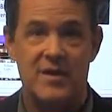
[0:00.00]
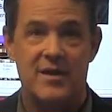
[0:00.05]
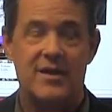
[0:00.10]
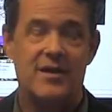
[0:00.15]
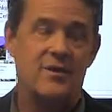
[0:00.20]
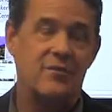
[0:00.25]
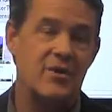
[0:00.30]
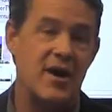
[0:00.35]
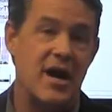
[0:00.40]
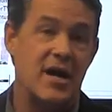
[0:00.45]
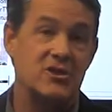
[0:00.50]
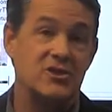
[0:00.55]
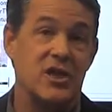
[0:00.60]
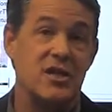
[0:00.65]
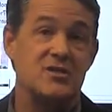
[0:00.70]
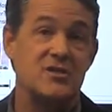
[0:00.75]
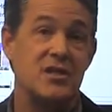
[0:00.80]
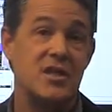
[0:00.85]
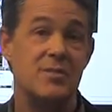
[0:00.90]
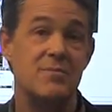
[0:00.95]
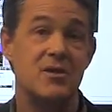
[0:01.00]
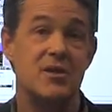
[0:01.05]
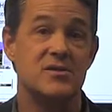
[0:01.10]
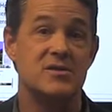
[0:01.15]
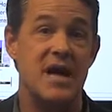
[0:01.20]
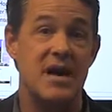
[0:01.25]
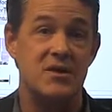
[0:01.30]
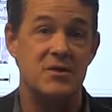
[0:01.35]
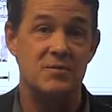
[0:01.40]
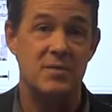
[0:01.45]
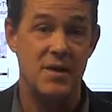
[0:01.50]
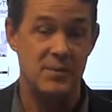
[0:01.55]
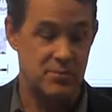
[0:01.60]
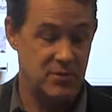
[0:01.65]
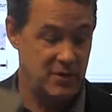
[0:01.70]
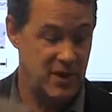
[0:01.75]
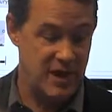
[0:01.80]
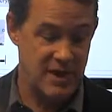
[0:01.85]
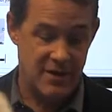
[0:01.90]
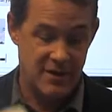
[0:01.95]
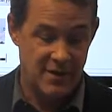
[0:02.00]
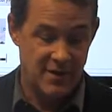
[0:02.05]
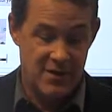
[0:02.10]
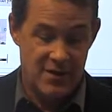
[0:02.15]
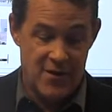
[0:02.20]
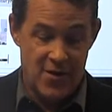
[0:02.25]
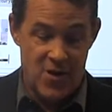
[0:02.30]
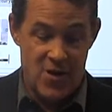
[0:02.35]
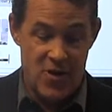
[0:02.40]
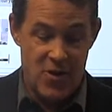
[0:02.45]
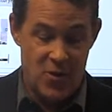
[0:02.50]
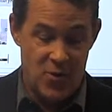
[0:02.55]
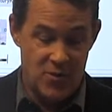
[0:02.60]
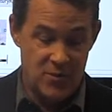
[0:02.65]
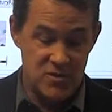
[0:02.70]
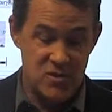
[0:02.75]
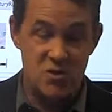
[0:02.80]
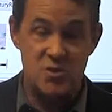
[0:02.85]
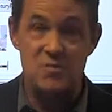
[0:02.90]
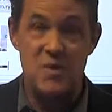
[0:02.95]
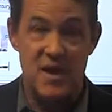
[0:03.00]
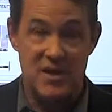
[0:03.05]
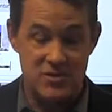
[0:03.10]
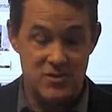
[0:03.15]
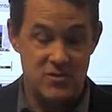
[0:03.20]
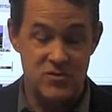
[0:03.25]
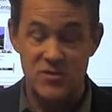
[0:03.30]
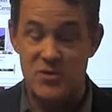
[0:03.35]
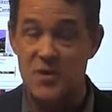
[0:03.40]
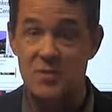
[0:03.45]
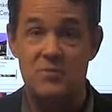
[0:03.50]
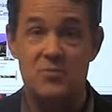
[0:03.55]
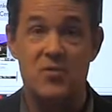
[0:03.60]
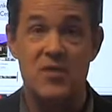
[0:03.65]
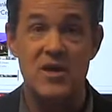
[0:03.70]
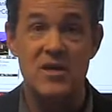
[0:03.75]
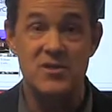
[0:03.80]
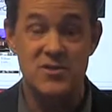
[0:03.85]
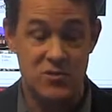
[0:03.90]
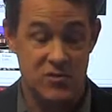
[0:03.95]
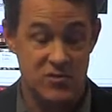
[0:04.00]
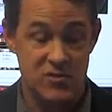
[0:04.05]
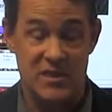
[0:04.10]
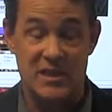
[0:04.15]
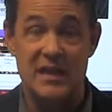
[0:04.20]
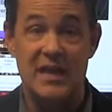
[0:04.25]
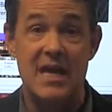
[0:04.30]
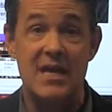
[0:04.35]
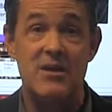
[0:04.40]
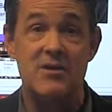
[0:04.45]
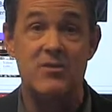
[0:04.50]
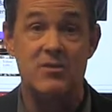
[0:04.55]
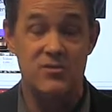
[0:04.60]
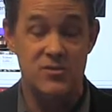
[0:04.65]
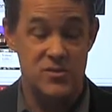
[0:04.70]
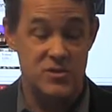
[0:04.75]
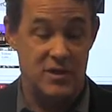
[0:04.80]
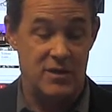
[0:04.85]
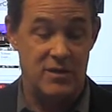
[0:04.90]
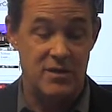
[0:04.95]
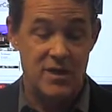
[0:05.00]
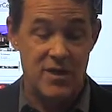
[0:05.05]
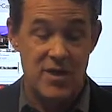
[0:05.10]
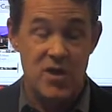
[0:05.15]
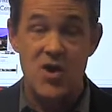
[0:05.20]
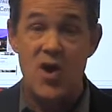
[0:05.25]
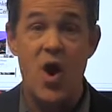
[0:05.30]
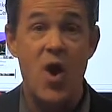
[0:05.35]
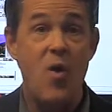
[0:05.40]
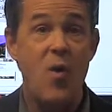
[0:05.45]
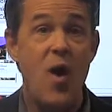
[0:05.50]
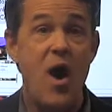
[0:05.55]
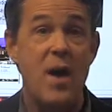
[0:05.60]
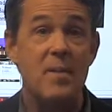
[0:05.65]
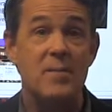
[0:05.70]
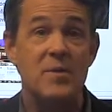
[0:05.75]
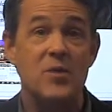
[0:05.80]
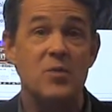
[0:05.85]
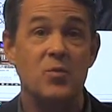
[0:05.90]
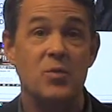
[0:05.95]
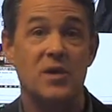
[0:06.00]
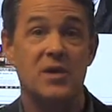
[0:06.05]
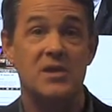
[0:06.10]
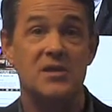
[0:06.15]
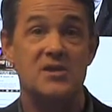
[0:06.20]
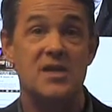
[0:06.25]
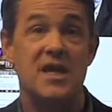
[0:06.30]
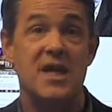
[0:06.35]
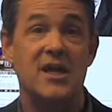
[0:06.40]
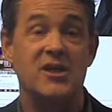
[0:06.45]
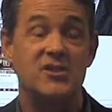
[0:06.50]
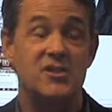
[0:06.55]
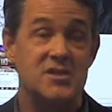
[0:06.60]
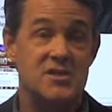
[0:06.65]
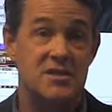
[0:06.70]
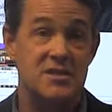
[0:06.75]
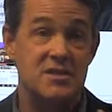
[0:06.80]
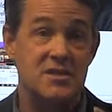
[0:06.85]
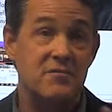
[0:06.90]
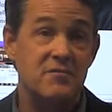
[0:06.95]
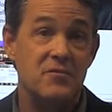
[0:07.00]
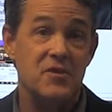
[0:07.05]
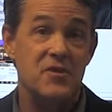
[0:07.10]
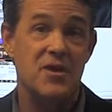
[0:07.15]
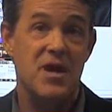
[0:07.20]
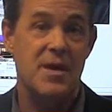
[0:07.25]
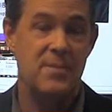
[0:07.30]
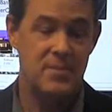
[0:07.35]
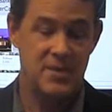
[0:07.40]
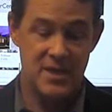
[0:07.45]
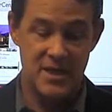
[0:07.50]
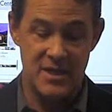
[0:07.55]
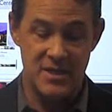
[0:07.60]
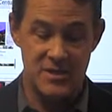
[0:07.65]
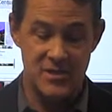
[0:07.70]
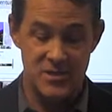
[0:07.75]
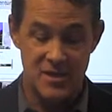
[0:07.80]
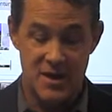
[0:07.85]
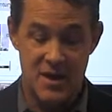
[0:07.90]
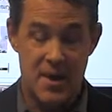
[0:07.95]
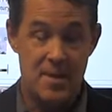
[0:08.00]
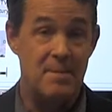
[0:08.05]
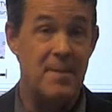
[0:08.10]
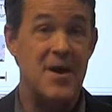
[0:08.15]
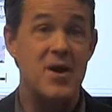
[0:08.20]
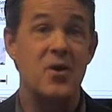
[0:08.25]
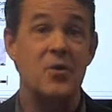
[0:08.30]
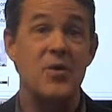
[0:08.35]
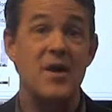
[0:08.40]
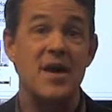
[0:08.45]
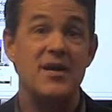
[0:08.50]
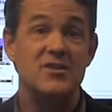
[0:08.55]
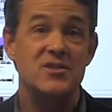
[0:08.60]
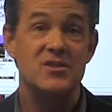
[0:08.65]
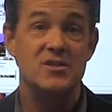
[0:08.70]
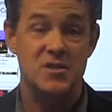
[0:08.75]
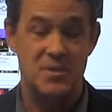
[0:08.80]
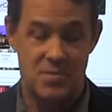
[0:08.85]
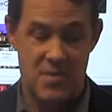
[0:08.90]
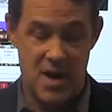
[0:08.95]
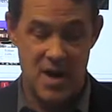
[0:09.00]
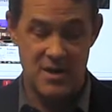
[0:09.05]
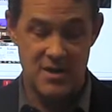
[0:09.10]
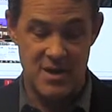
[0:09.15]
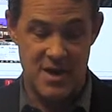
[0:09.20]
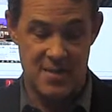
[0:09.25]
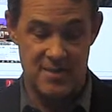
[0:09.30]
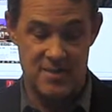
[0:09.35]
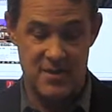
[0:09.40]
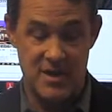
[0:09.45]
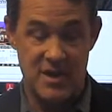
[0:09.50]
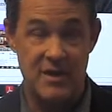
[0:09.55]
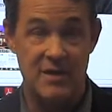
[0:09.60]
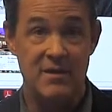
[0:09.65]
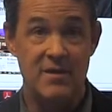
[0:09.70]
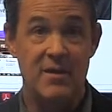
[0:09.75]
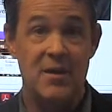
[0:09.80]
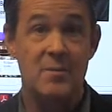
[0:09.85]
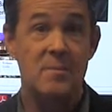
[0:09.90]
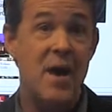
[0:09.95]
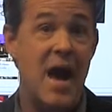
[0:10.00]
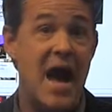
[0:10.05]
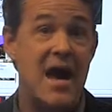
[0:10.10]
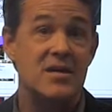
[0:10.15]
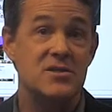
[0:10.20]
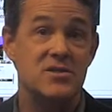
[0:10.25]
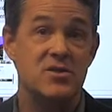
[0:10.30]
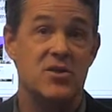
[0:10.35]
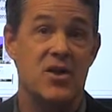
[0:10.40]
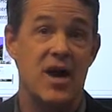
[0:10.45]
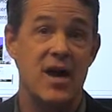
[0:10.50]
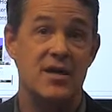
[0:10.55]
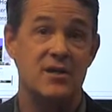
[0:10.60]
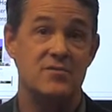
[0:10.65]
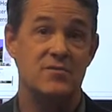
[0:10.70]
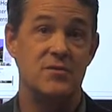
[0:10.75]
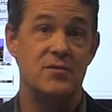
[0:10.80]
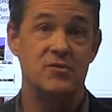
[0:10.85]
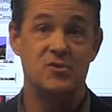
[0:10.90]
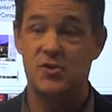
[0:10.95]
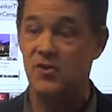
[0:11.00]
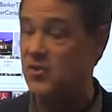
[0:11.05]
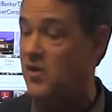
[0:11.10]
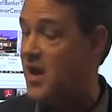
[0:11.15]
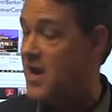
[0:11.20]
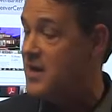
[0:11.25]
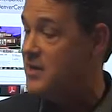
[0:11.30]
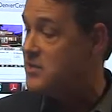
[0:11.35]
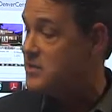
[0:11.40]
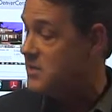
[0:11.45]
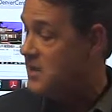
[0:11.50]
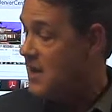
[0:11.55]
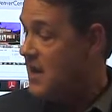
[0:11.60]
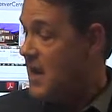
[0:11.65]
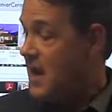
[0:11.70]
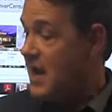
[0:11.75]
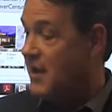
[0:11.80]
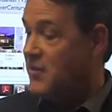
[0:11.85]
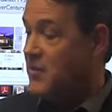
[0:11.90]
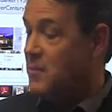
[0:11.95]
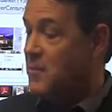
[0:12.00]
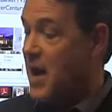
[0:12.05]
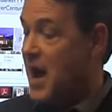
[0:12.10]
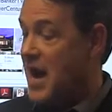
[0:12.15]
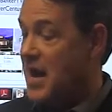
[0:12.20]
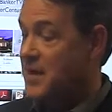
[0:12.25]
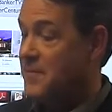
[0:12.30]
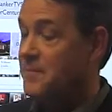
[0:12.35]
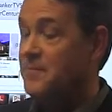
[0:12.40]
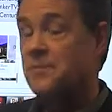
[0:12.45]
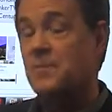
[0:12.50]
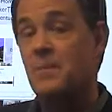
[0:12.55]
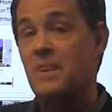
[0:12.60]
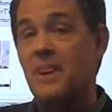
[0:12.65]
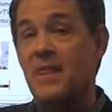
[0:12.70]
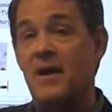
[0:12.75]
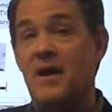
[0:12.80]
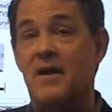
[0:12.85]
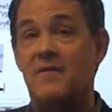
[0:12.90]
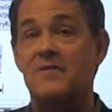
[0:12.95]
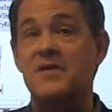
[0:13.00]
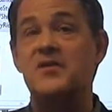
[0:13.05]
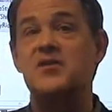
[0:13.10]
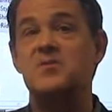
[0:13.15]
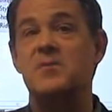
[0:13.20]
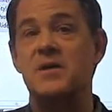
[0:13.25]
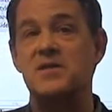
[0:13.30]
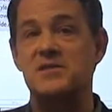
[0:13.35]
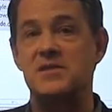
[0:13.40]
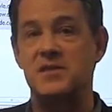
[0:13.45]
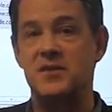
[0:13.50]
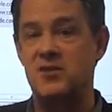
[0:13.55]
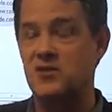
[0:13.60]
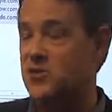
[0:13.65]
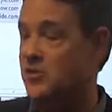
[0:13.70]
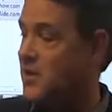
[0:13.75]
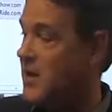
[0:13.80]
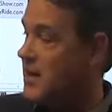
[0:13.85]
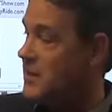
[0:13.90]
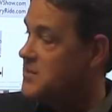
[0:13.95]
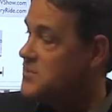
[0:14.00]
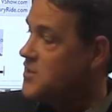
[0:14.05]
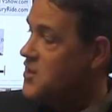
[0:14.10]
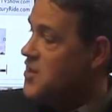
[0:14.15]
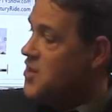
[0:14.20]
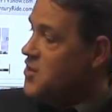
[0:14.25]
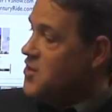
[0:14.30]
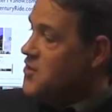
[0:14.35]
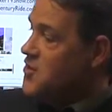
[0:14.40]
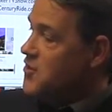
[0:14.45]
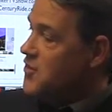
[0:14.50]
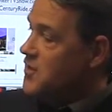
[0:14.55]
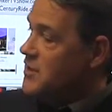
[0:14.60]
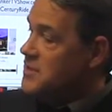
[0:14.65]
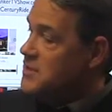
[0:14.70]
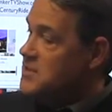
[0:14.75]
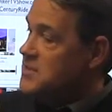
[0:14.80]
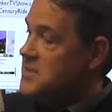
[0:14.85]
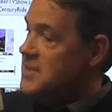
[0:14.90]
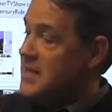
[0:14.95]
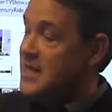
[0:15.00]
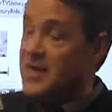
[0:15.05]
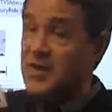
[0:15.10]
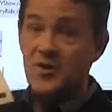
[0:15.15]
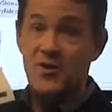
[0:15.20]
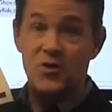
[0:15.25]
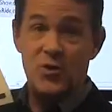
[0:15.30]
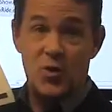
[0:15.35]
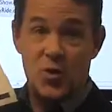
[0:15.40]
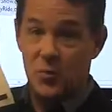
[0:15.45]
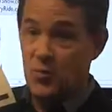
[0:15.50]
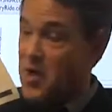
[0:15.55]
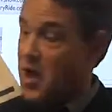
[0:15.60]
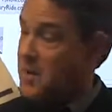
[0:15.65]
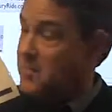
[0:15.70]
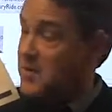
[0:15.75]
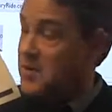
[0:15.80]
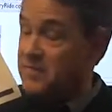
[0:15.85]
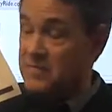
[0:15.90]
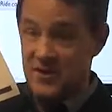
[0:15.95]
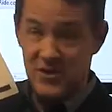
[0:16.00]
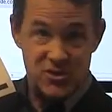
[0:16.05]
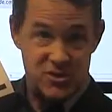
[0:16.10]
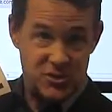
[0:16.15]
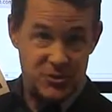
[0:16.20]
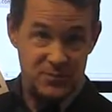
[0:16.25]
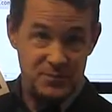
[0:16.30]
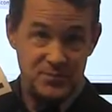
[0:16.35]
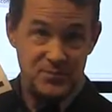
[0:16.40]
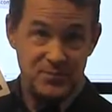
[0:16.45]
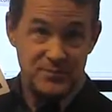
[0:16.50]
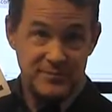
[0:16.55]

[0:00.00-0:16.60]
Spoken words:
Oh gosh, I send emails out to people like home inspectors and appraisers and lenders and co-oping real estate agents at different companies, my own agents at my company, past clients, future clients, and at the bottom of each of my signature lines, you're going to see your property featured